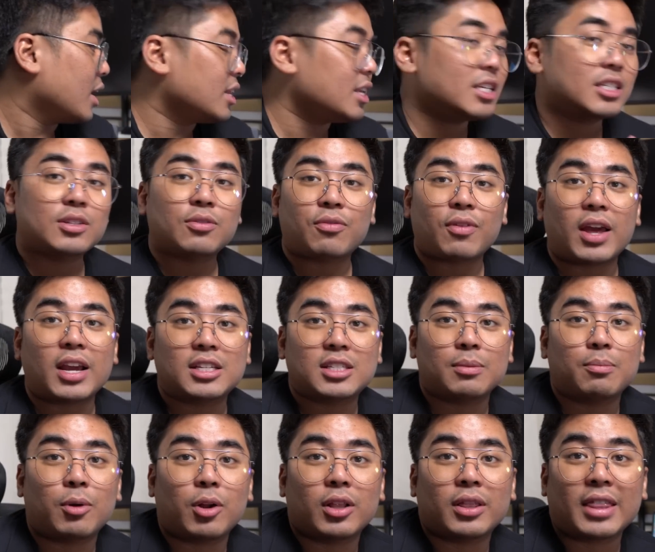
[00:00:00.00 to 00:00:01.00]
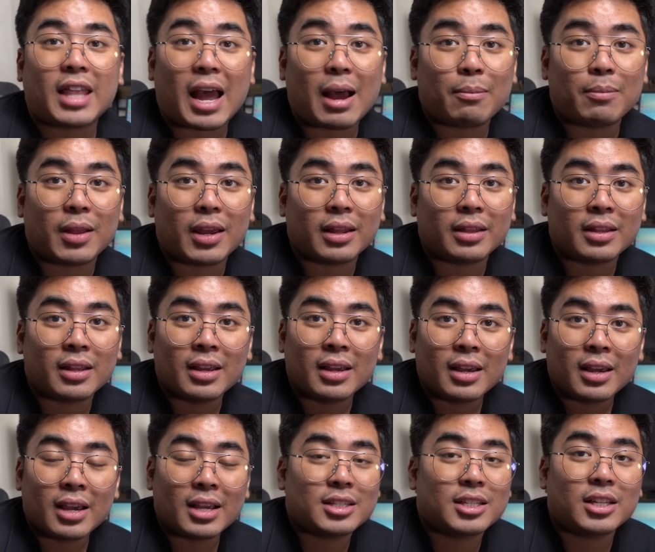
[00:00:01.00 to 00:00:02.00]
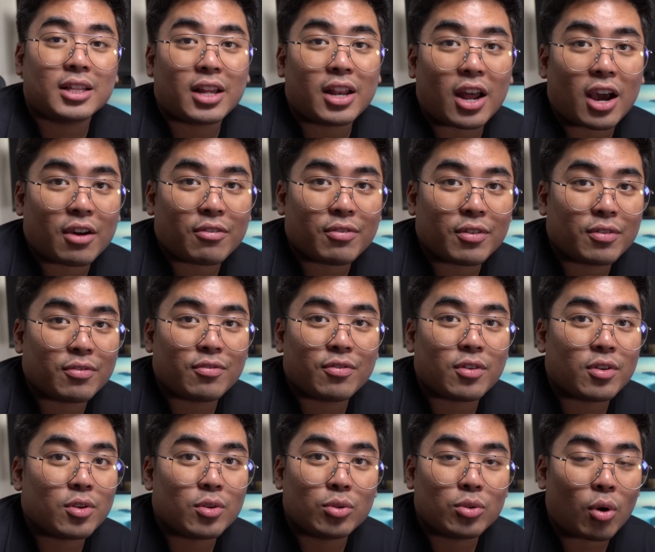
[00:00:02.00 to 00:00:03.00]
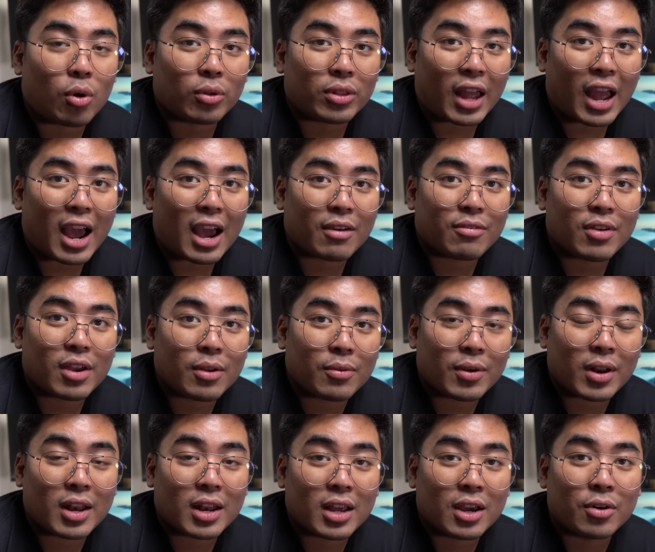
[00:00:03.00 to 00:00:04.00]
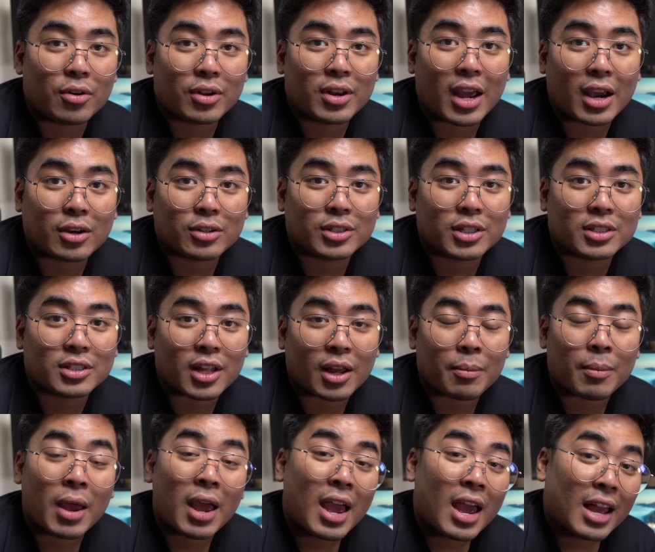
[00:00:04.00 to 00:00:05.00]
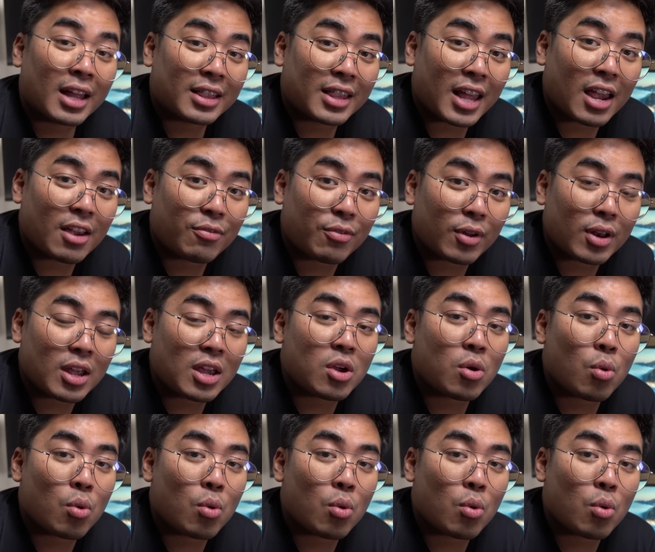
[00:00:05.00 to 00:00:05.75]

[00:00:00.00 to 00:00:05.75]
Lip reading: this flexible tablet isn't enough if you don't have a really good ecosystem. Thankfully,